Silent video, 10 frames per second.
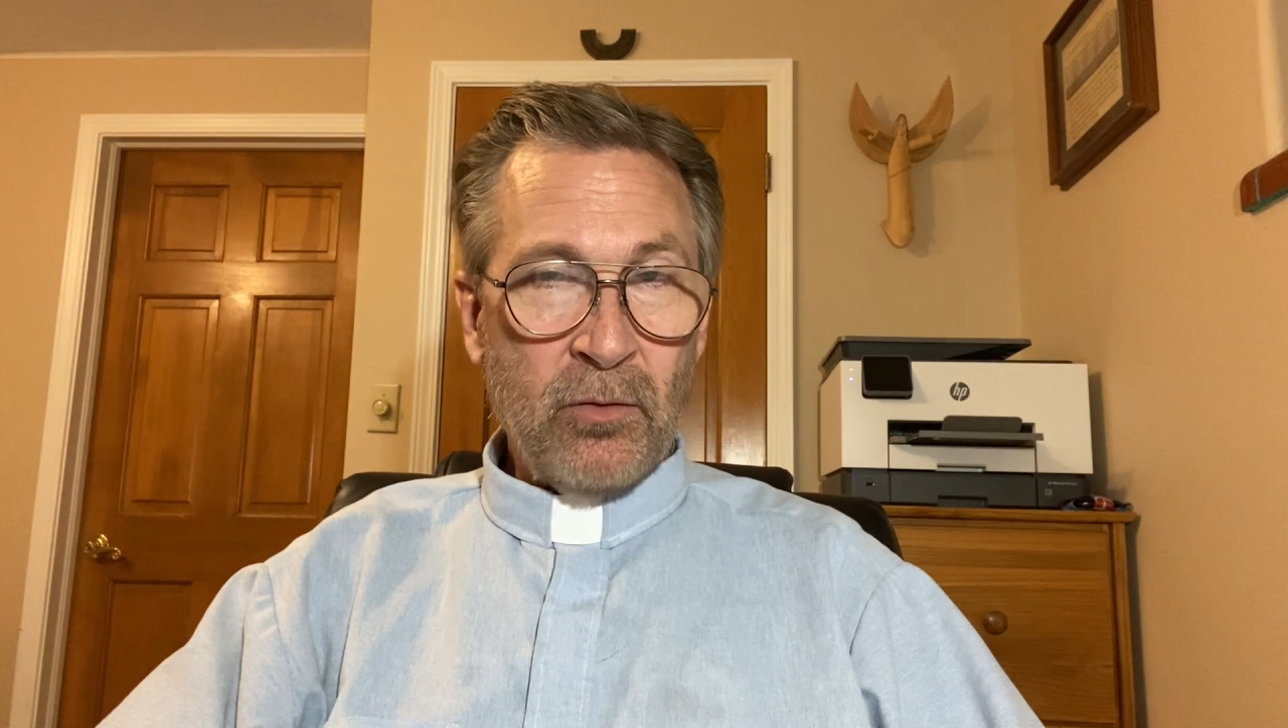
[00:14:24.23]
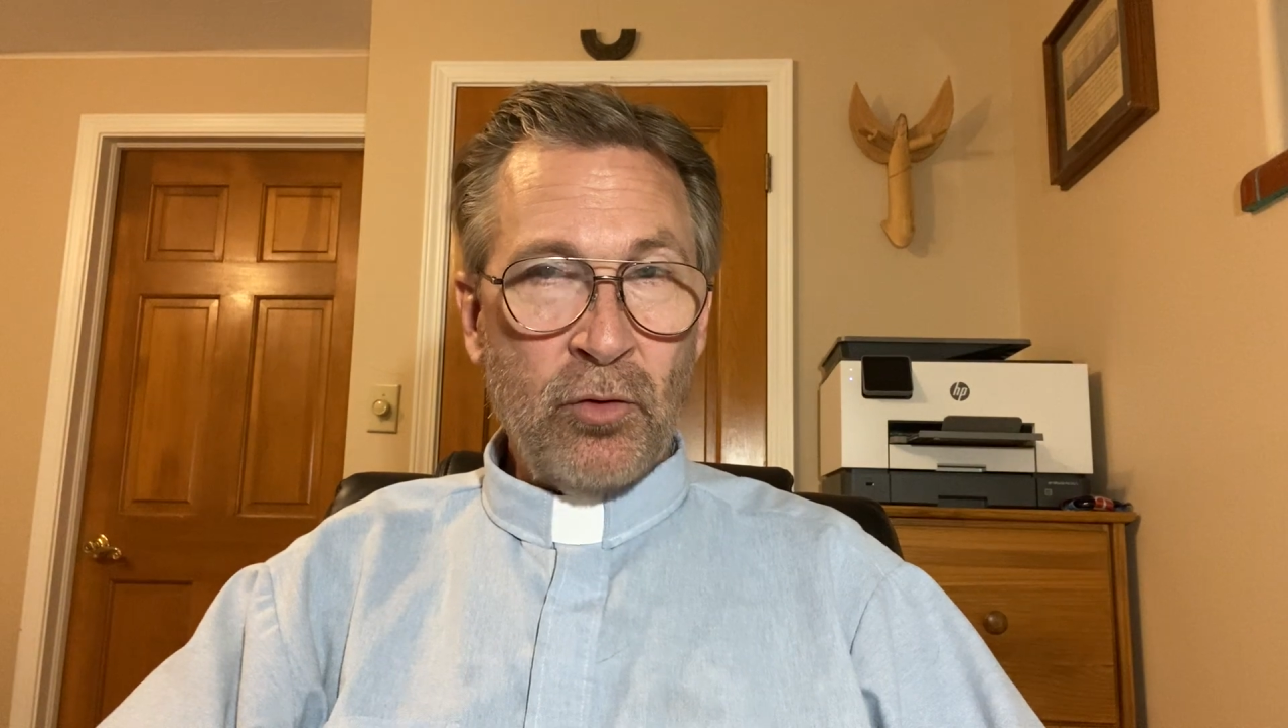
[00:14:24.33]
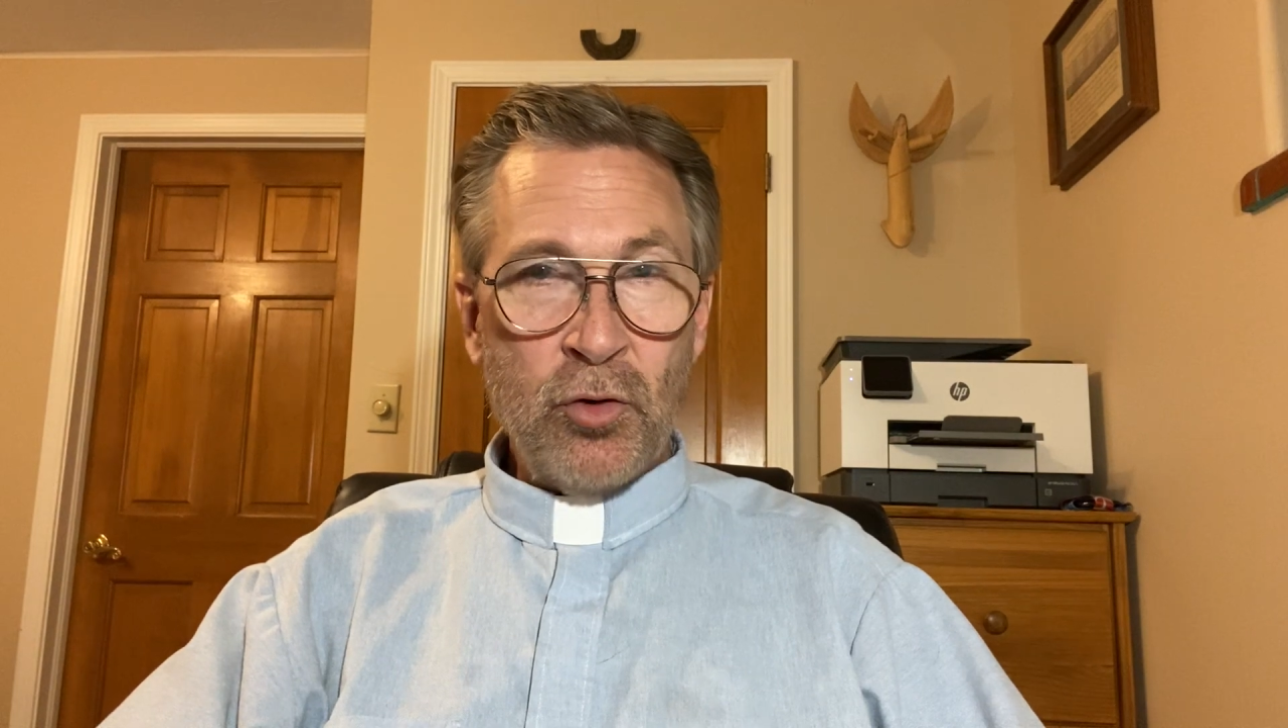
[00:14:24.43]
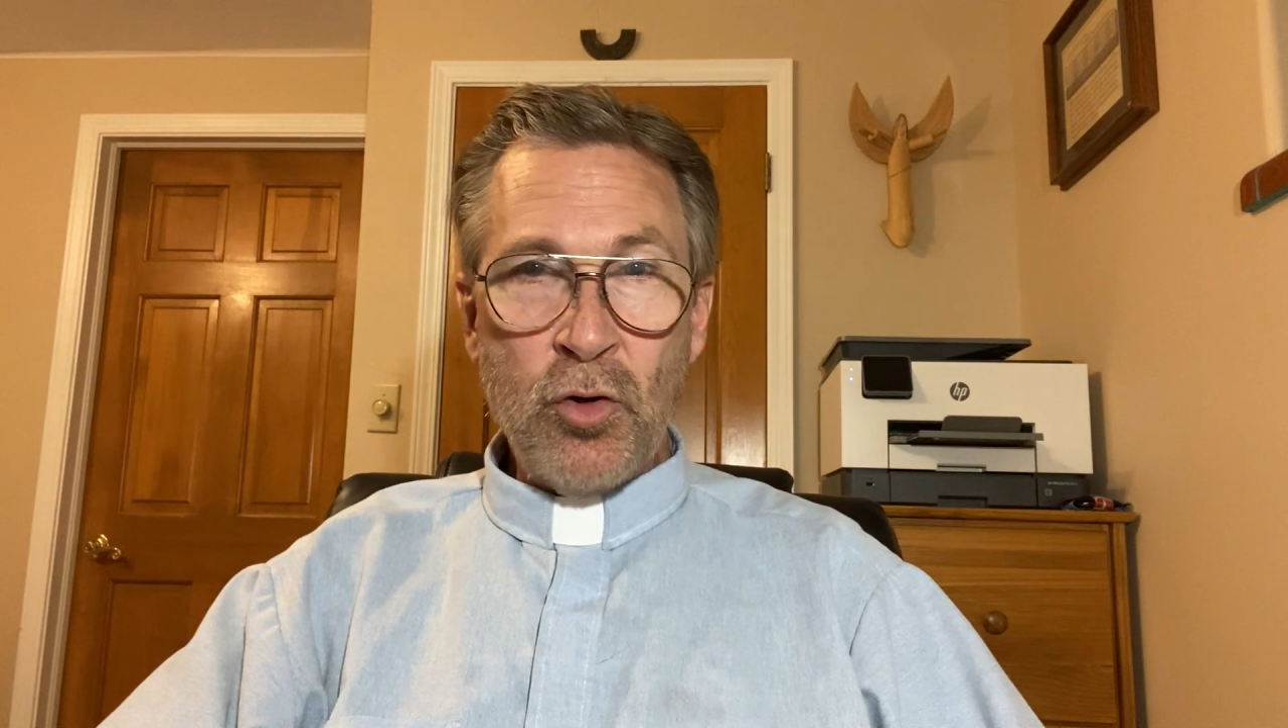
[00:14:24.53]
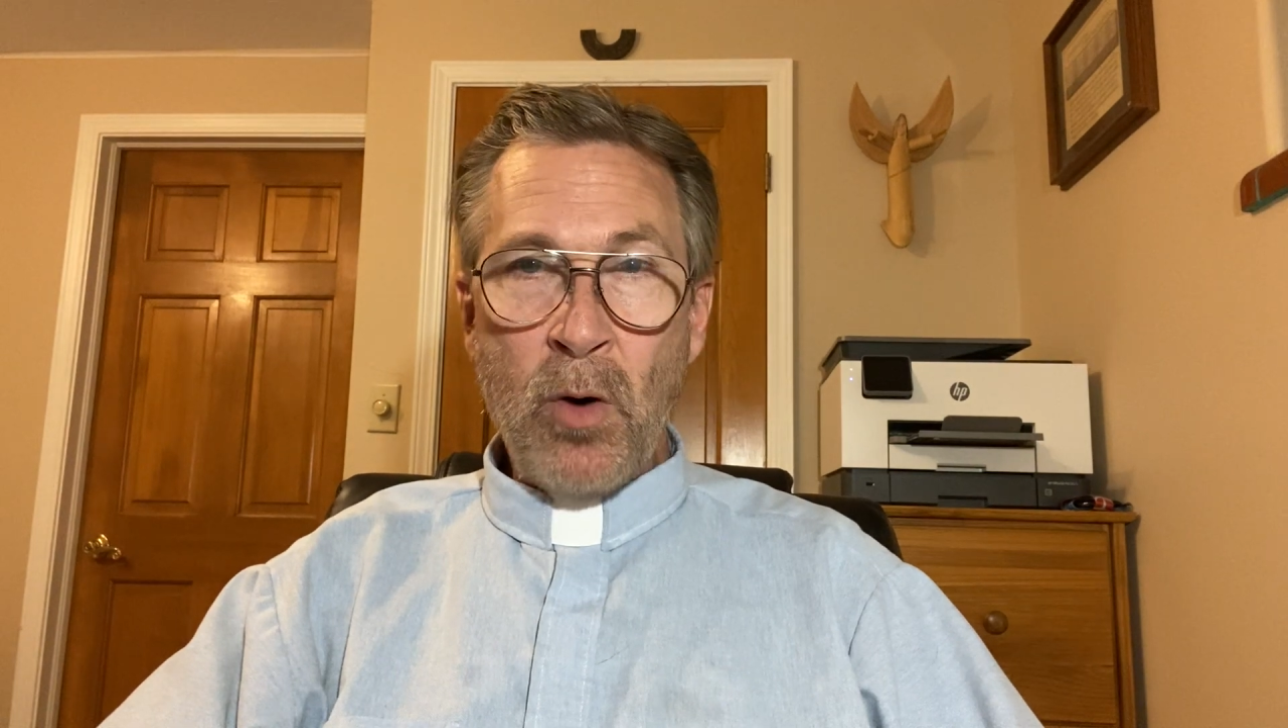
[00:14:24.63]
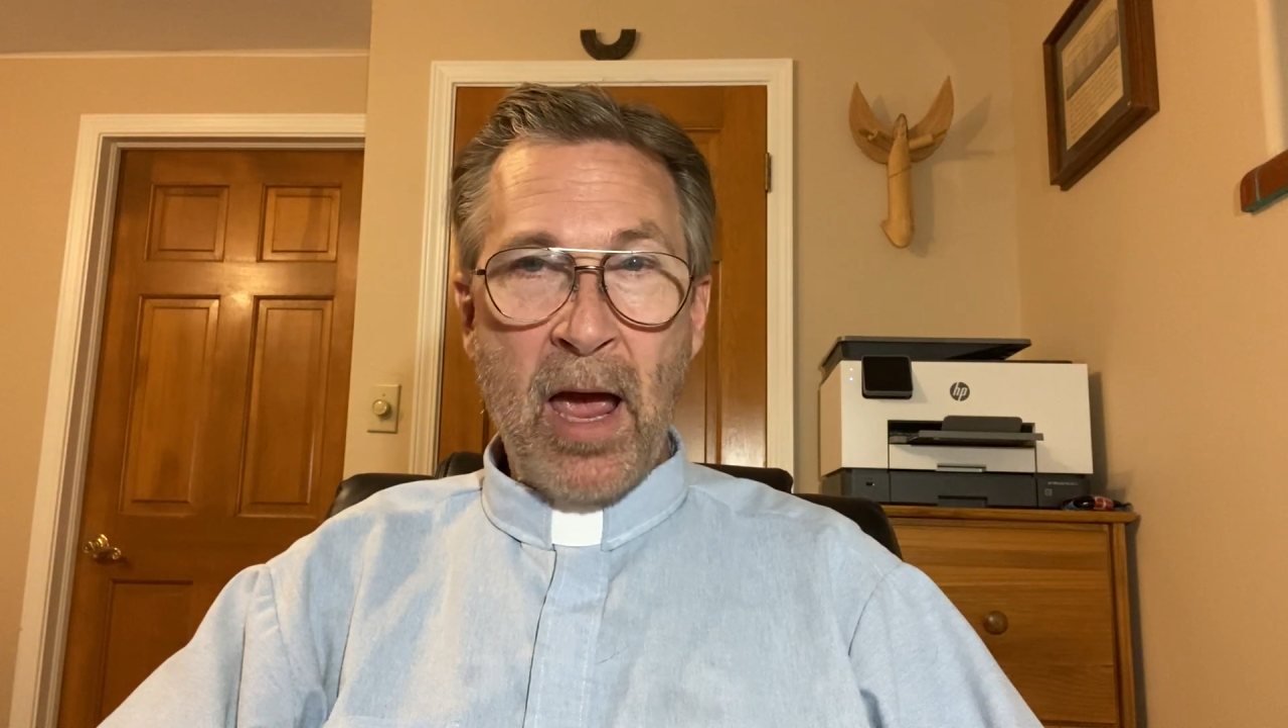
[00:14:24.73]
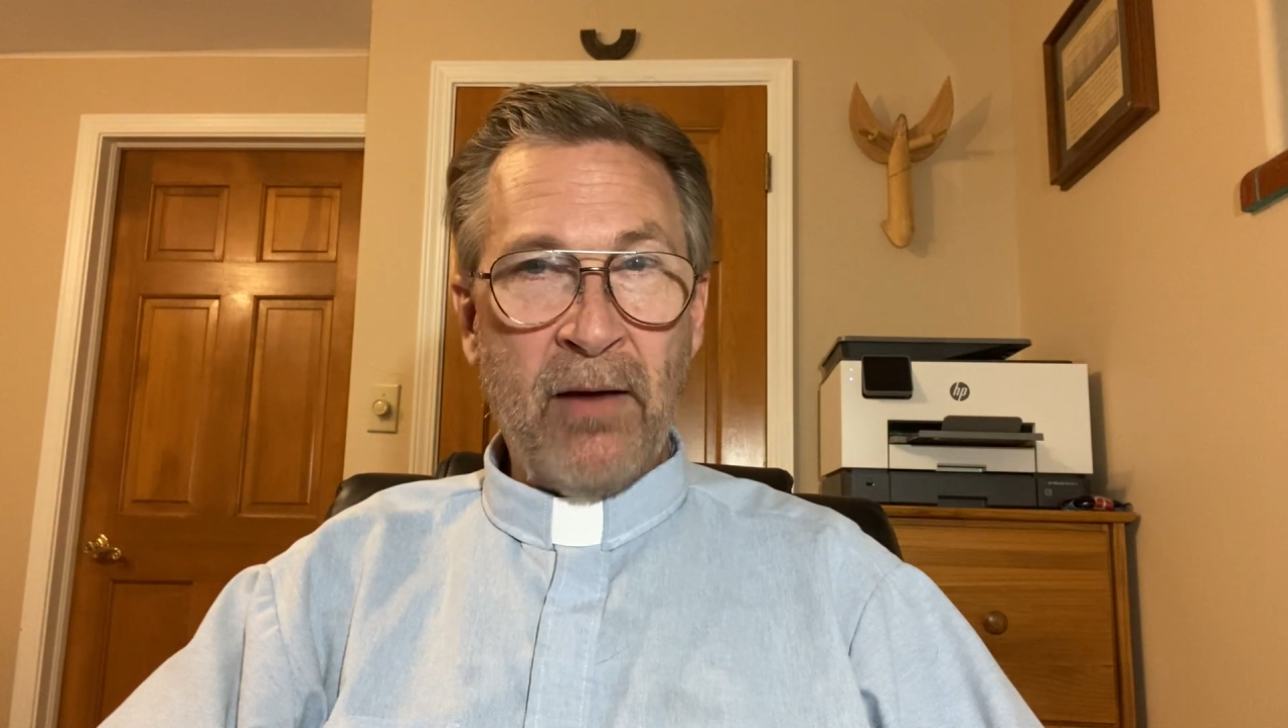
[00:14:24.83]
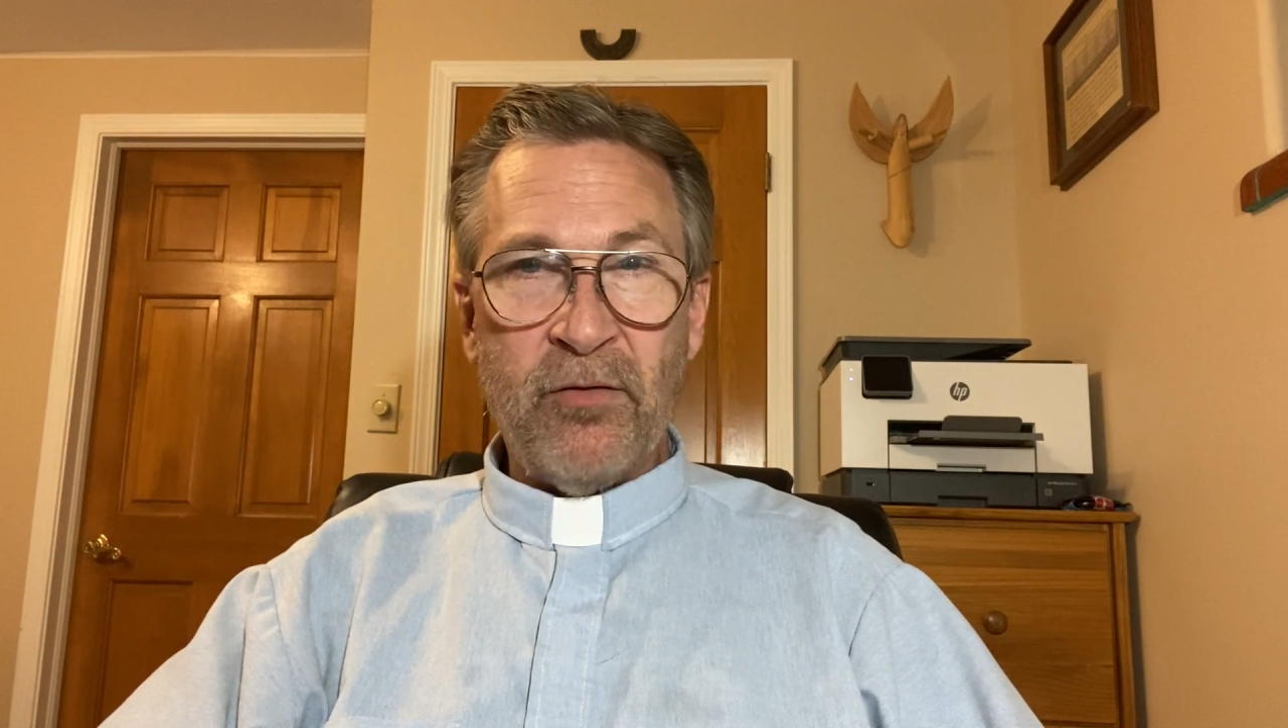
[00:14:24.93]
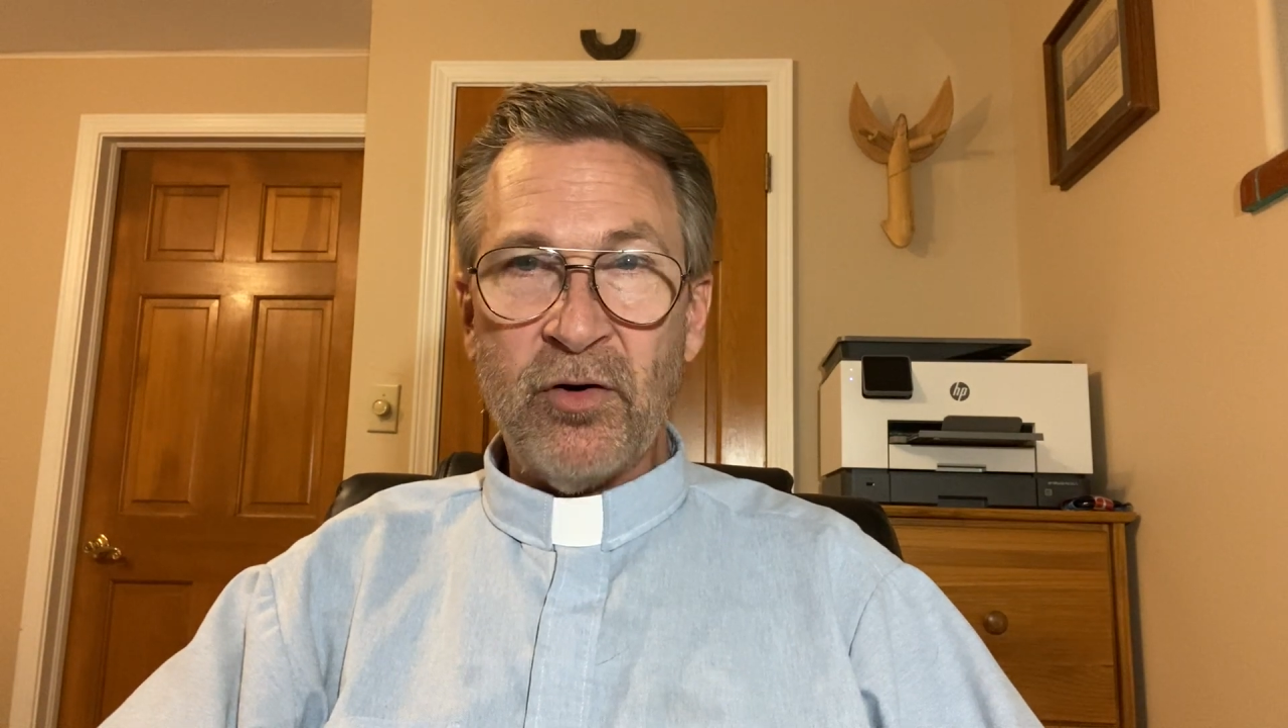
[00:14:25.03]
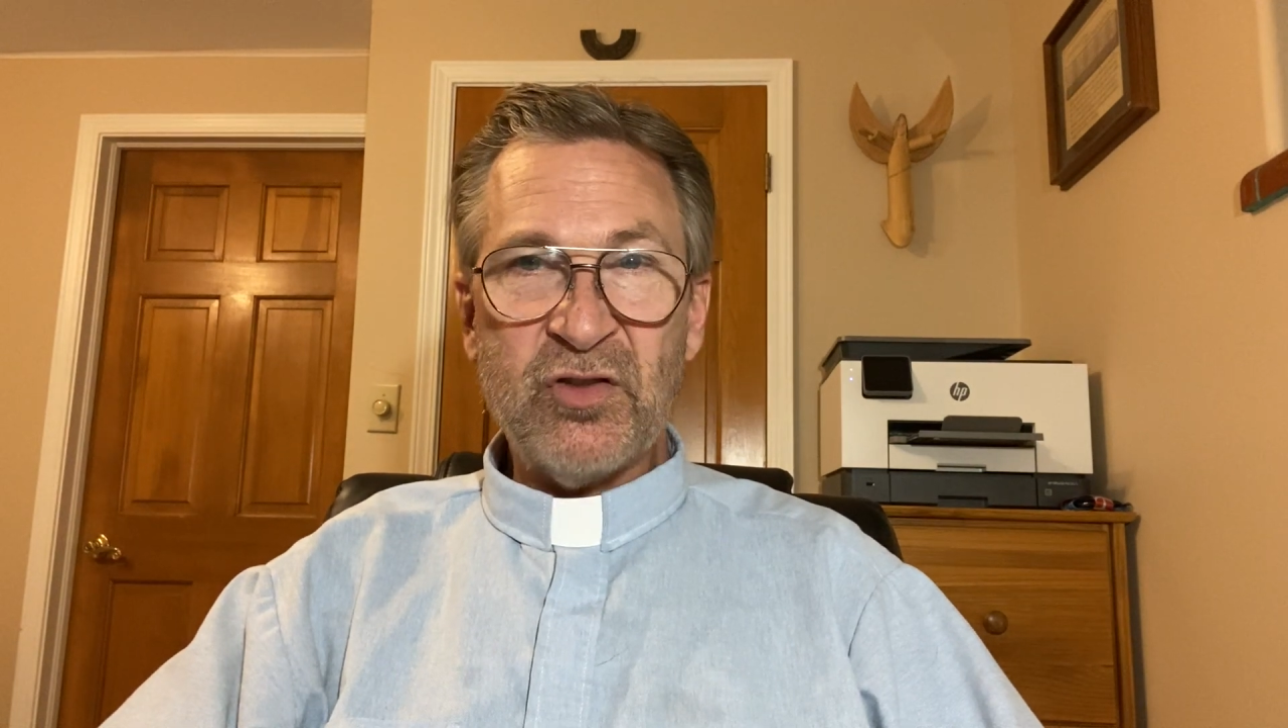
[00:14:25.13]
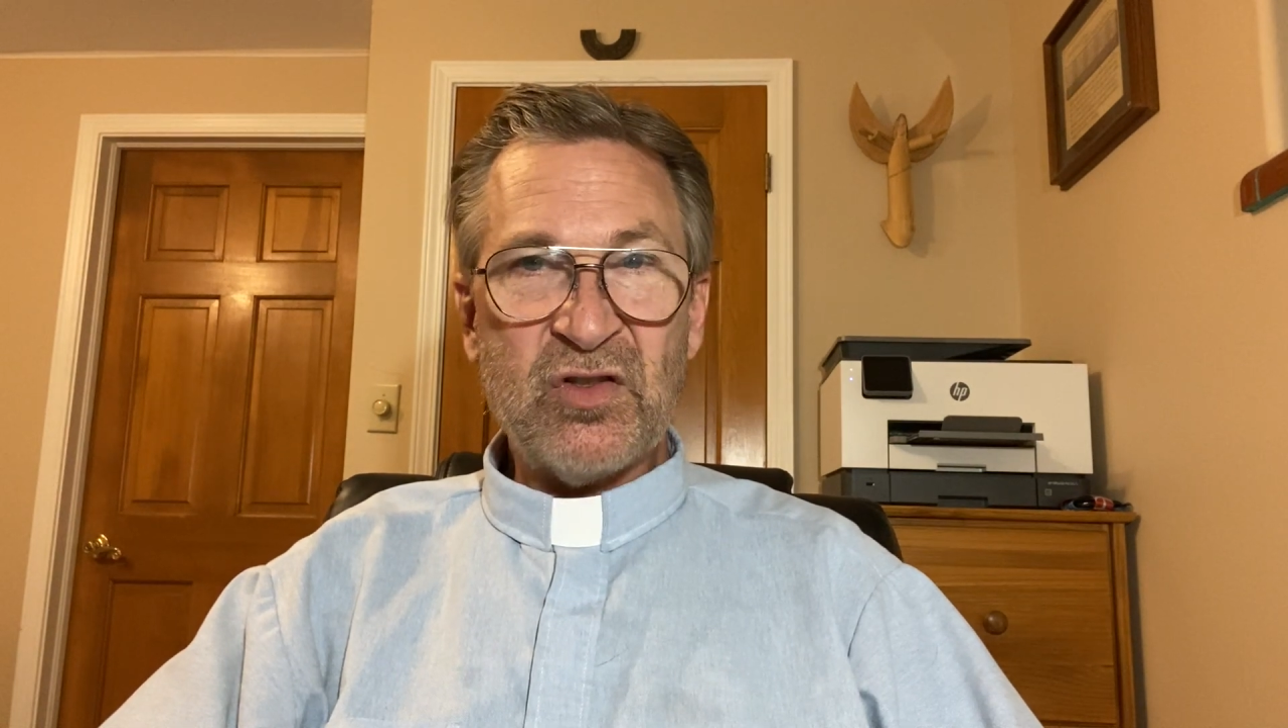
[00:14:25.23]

"Do you ever